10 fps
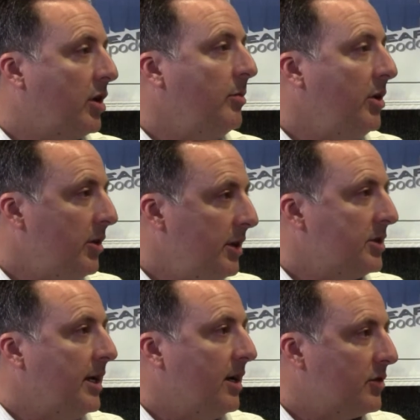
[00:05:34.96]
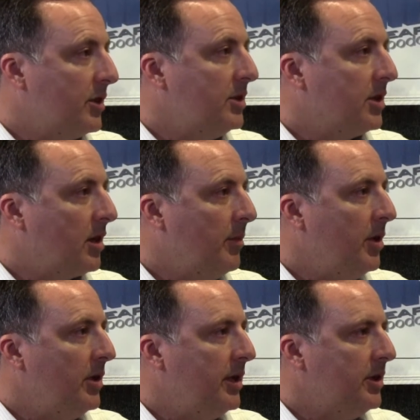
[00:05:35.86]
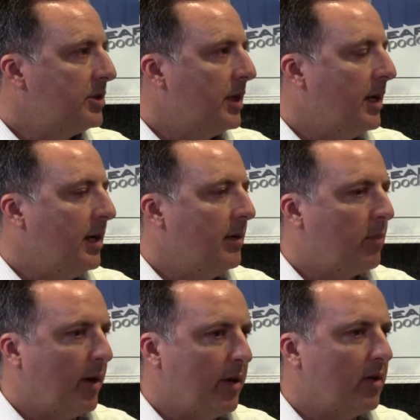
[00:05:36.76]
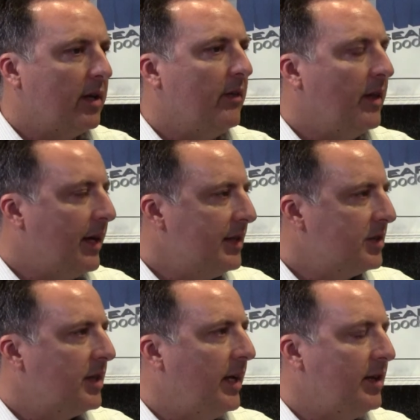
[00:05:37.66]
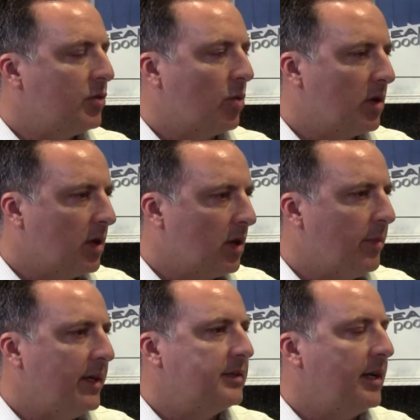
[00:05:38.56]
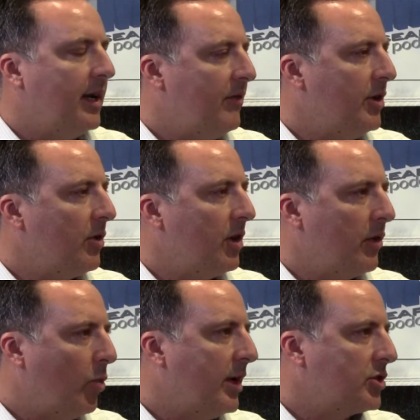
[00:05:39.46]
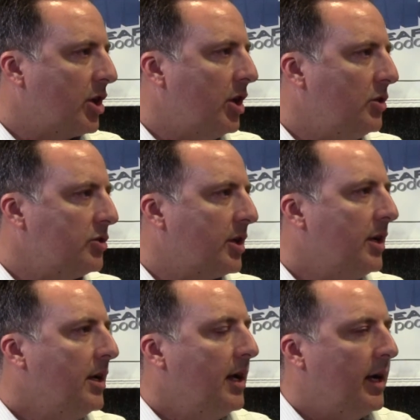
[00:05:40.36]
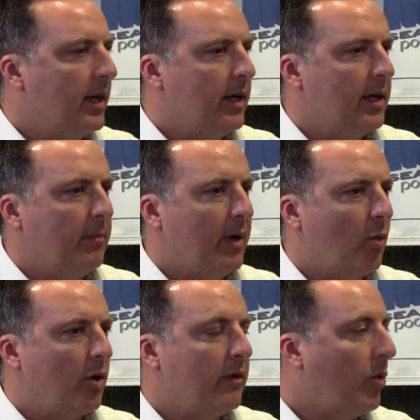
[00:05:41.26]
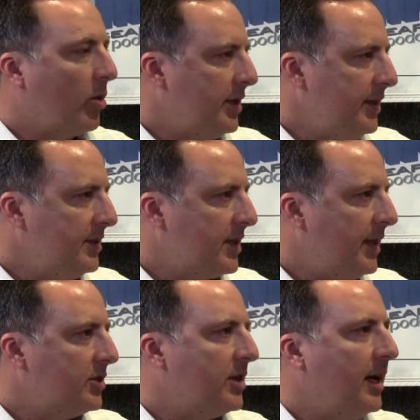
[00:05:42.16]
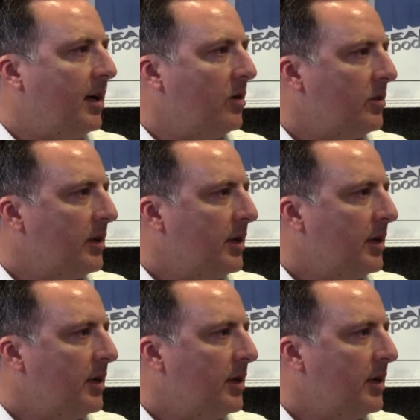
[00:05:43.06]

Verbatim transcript: communities now, cities and communities, uh, primarily in the United States. We're a little bit uh, heavier on the West Coast, um, but we're in fourteen states now,